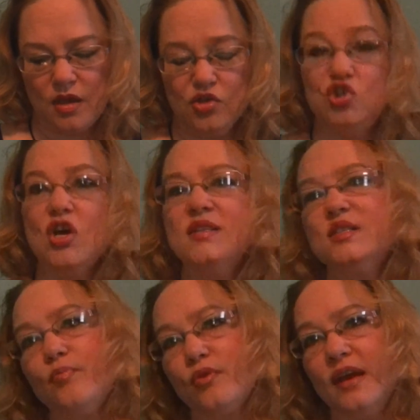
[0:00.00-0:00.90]

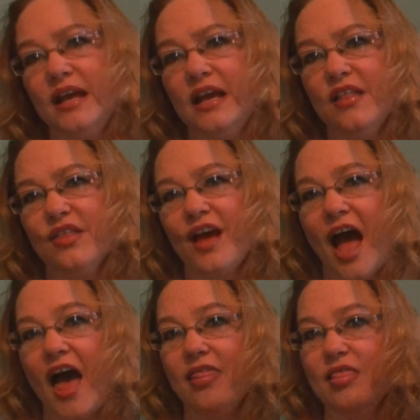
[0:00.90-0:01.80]
Just Breathe.
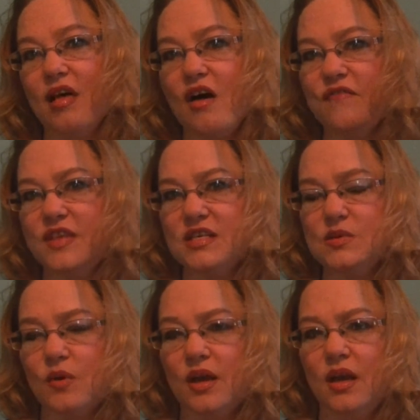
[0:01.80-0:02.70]
I love this
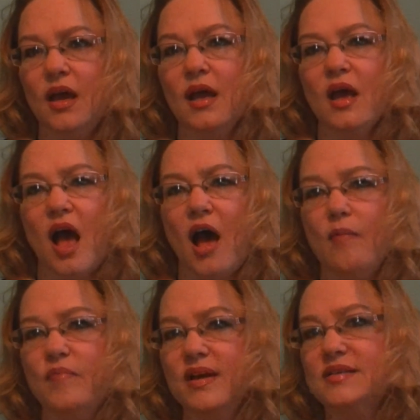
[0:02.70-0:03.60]
one
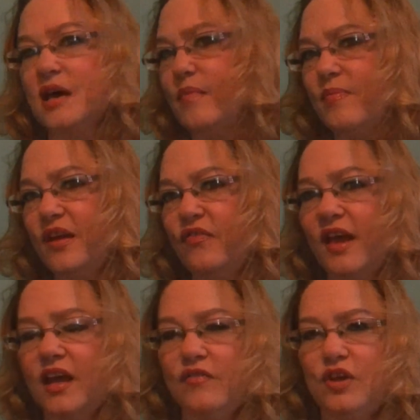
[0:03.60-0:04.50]
because I'm a big
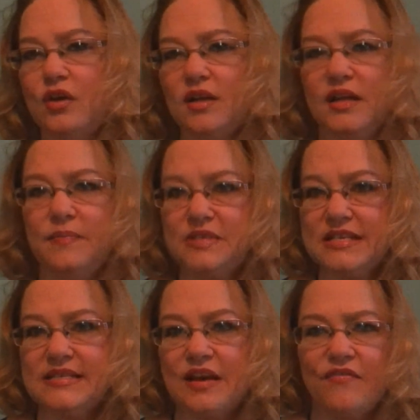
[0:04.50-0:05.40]
fan of
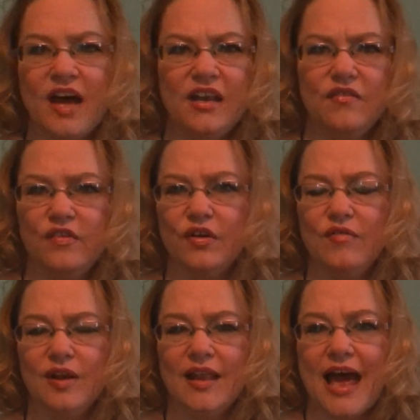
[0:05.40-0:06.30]
eucalyptus. I find it very
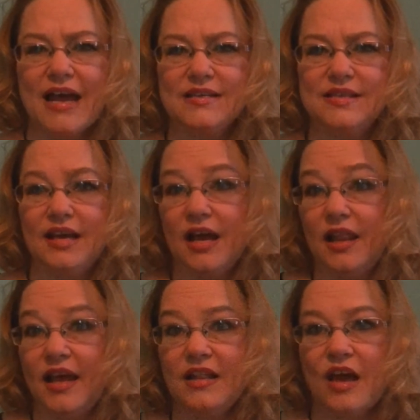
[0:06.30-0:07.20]
relaxing. I
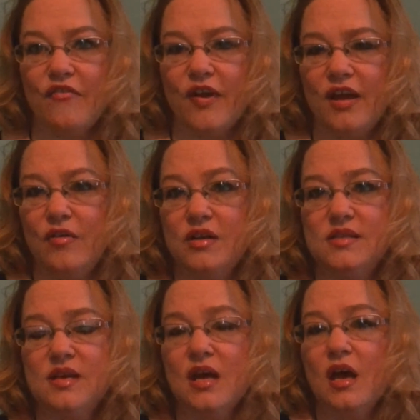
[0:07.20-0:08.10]
like that
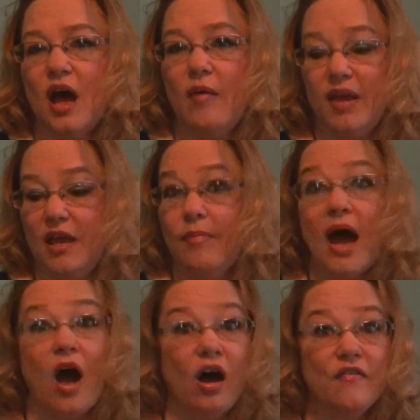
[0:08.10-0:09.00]
fragrance in my
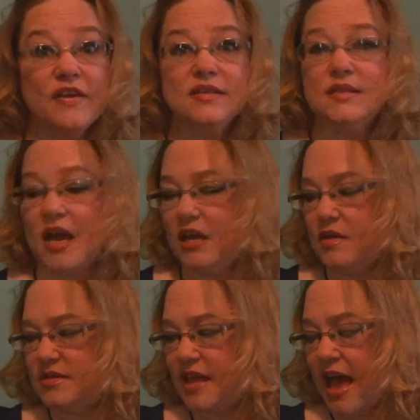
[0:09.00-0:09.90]
office. I
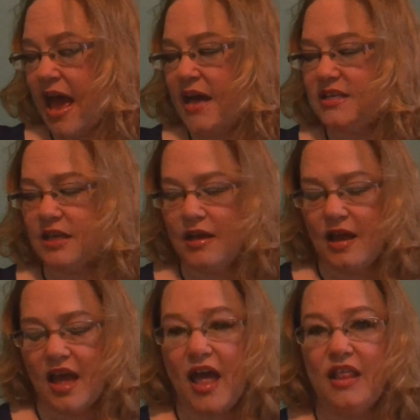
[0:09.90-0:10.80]
use that.
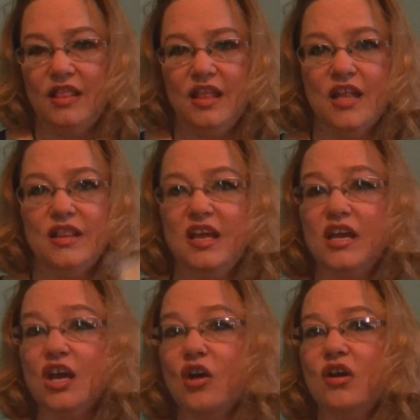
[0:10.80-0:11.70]
And then the
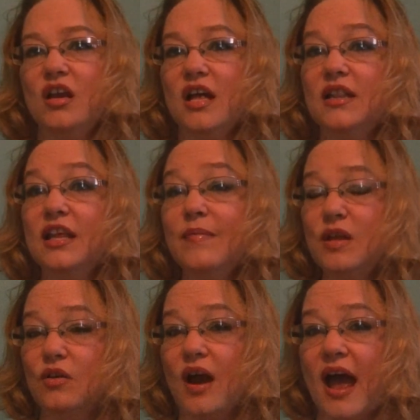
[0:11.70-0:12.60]
coconut
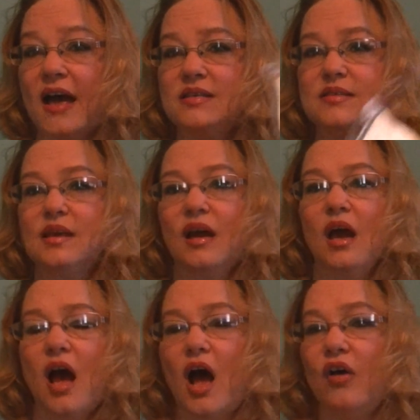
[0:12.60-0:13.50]
lemongrass
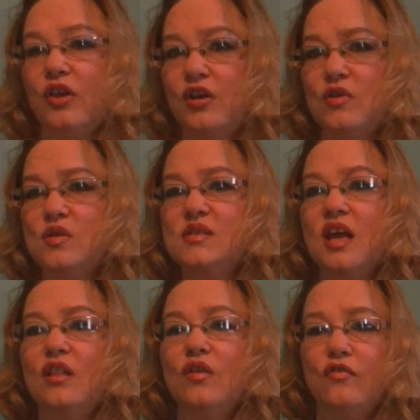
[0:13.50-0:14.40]
I'll use
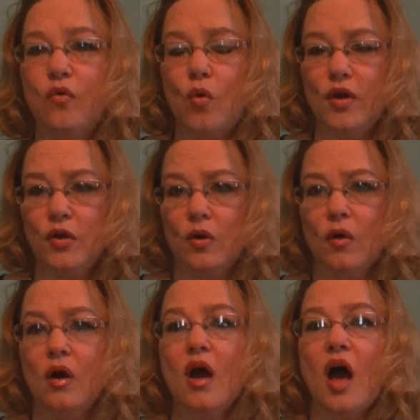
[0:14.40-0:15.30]
in the
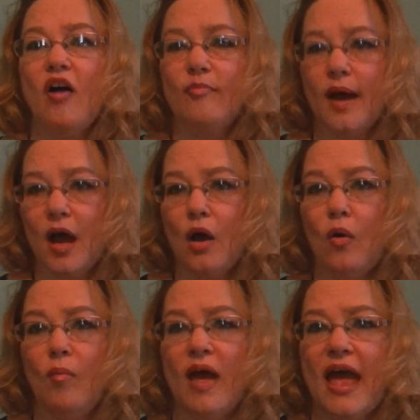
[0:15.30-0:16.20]
foyer of my
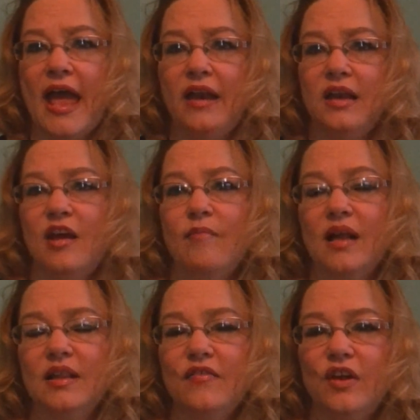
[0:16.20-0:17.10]
home and in my
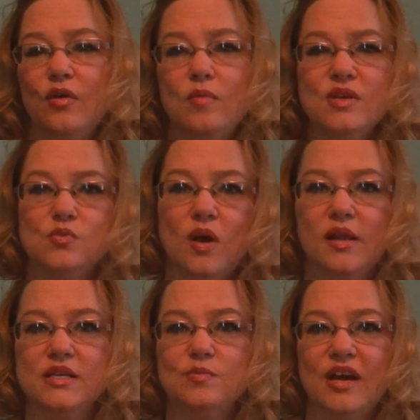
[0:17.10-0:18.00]
living room as well
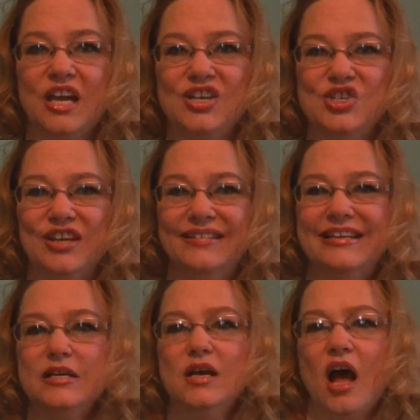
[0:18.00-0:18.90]
as my kitchen.
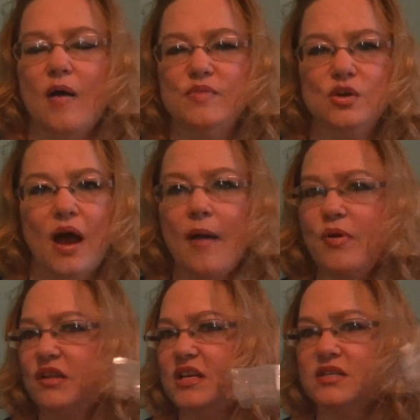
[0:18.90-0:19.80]
So I
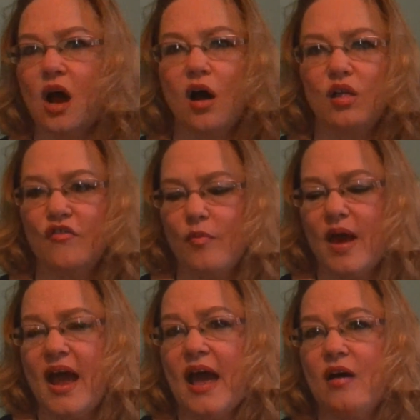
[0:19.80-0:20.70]
put these all over
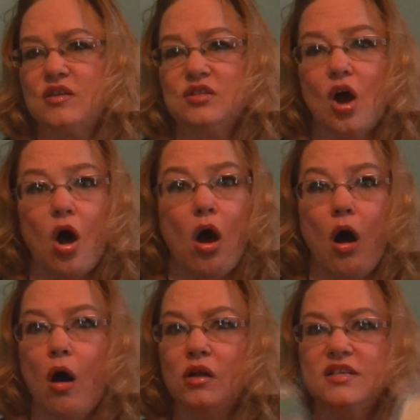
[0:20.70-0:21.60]
my house
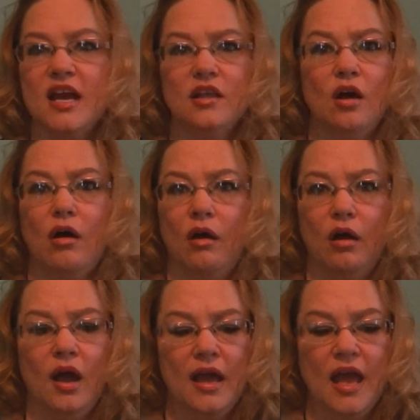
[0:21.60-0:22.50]
all day
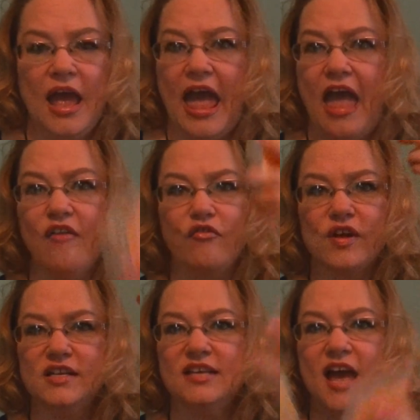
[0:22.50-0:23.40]
long,
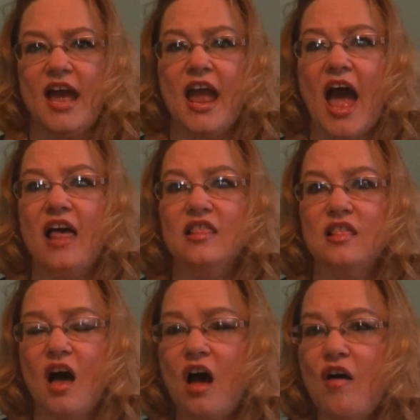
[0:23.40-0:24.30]
every day. I
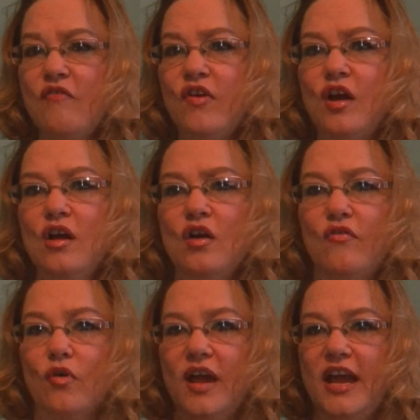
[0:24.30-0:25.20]
love
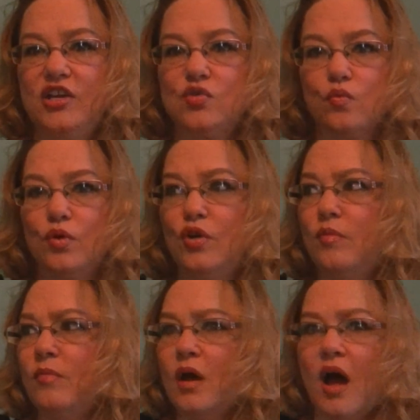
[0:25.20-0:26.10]
for each
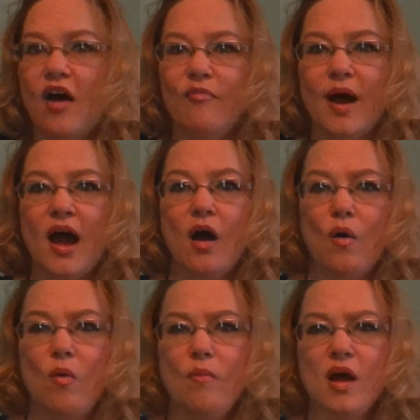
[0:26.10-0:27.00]
room of my
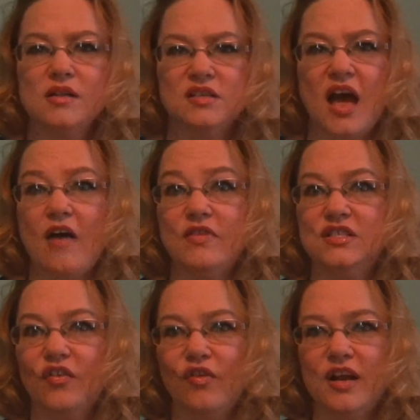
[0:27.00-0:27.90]
home to have a
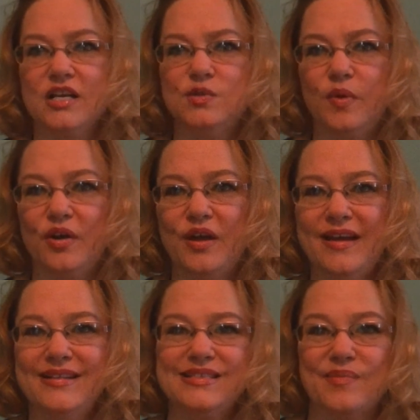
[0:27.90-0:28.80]
different
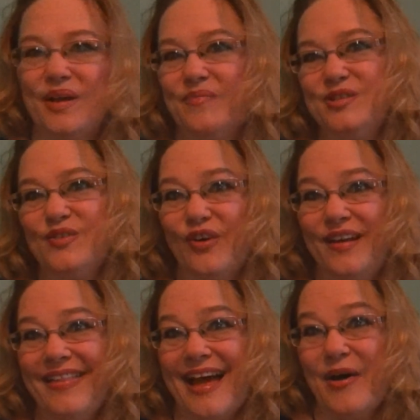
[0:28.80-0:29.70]
experience. I'm just
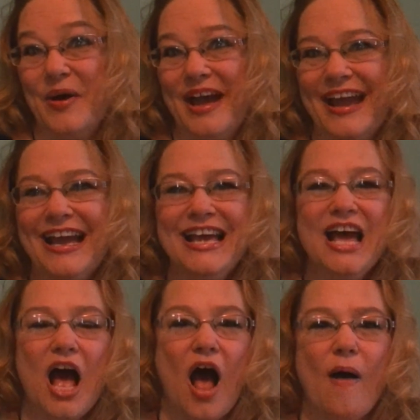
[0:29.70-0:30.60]
funny that way.
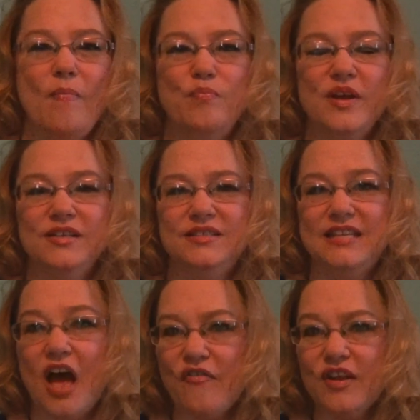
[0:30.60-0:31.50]
But
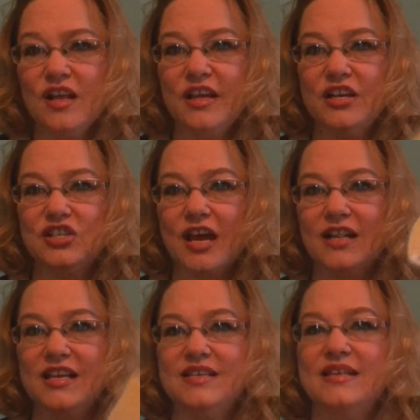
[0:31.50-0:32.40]
definitely check
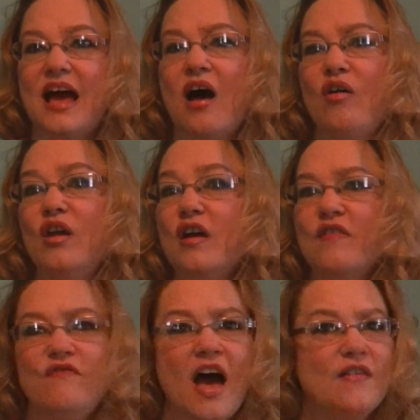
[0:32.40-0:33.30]
these out.
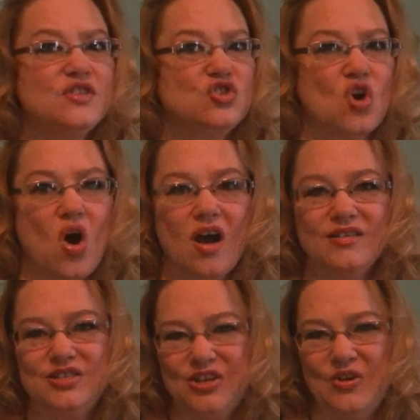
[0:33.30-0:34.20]
5
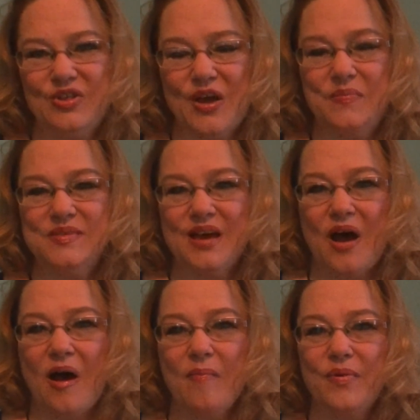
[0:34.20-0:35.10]
stars, 2 thumbs
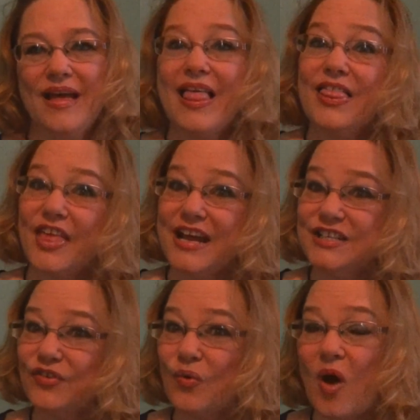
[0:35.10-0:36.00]
up.
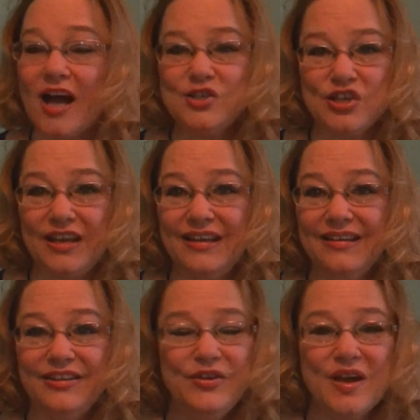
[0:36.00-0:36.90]
Thanks for
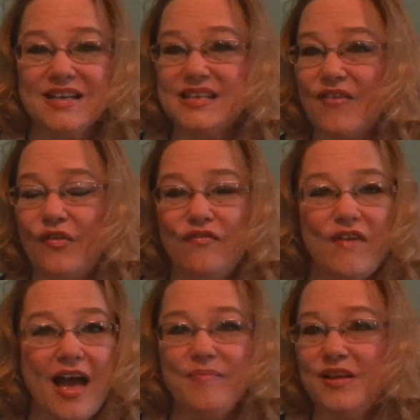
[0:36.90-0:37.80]
watching. You guys have a
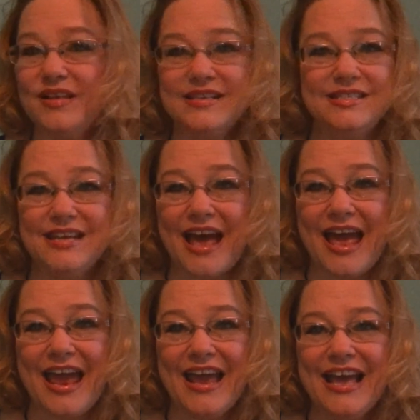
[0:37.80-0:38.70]
fabulous
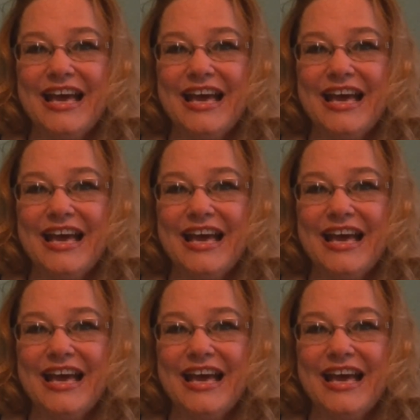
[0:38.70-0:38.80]
day.